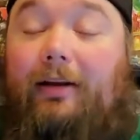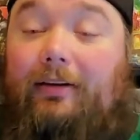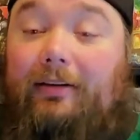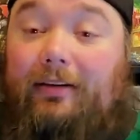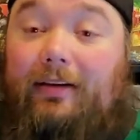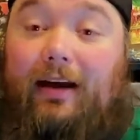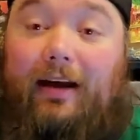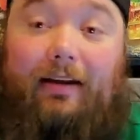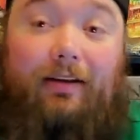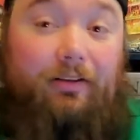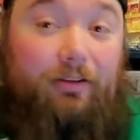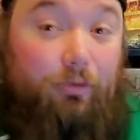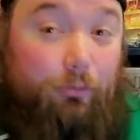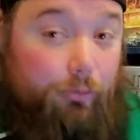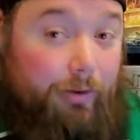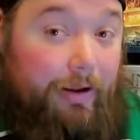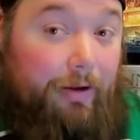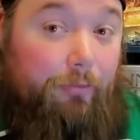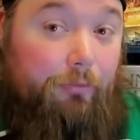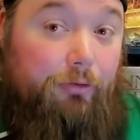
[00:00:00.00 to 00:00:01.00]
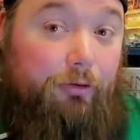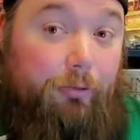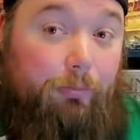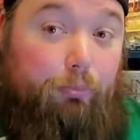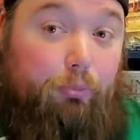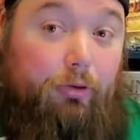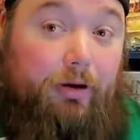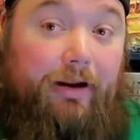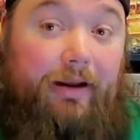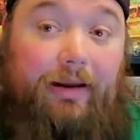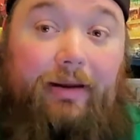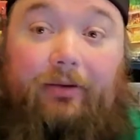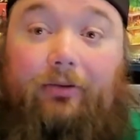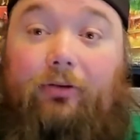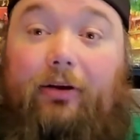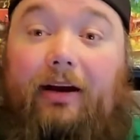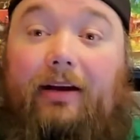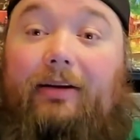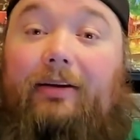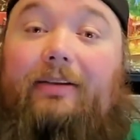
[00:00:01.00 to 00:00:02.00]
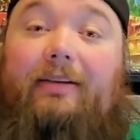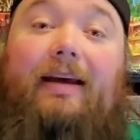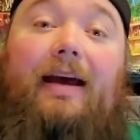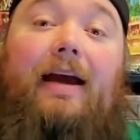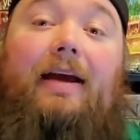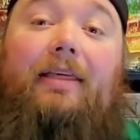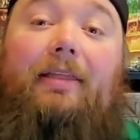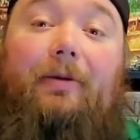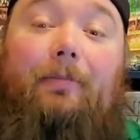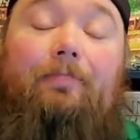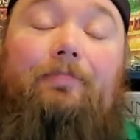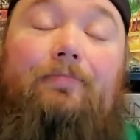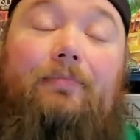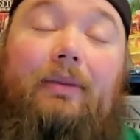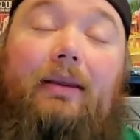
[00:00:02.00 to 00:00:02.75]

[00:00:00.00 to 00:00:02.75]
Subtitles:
to kind of surround your prey and try and attack them.